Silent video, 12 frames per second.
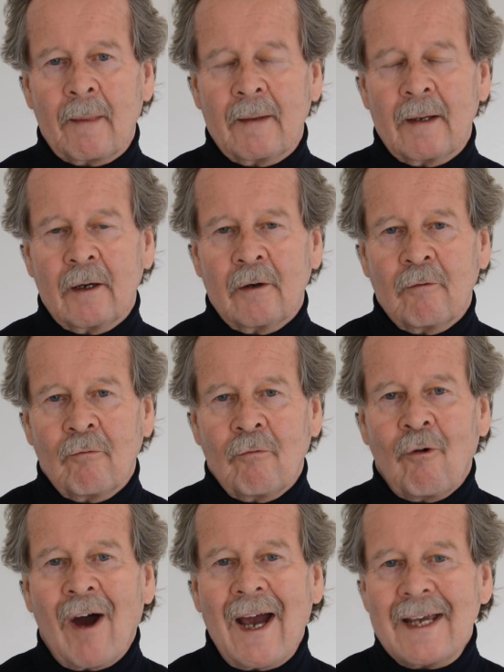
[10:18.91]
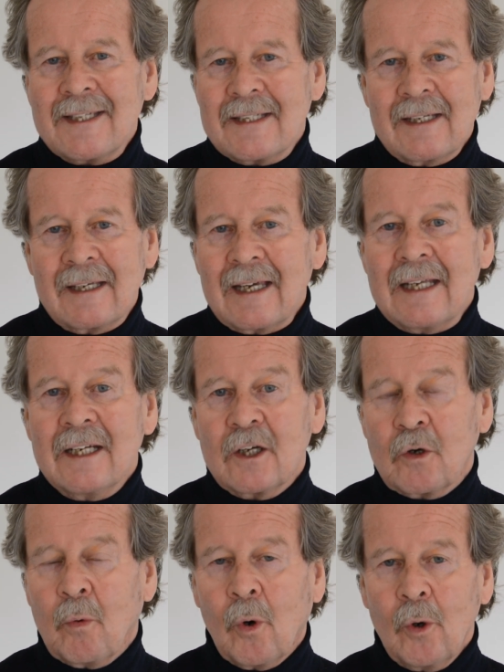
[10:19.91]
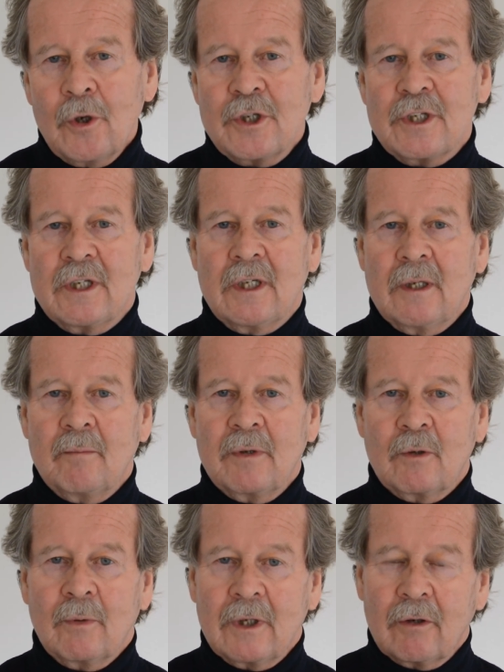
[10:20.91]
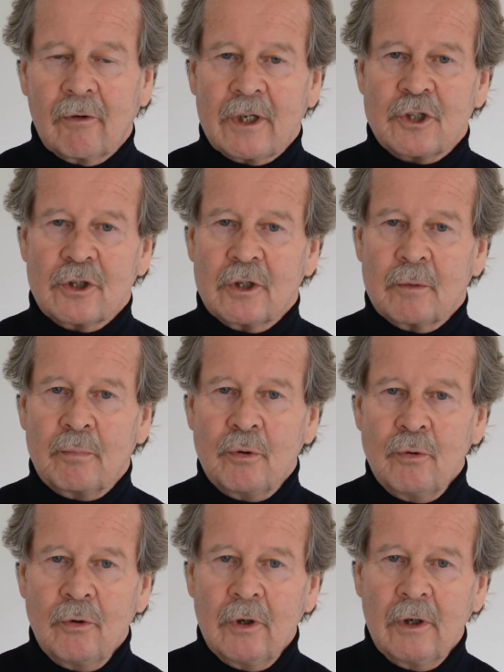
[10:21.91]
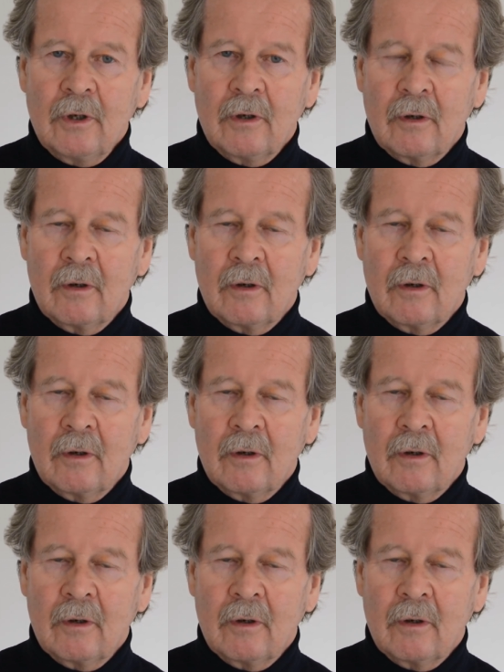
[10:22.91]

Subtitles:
the rising inequality between the rich and the poor,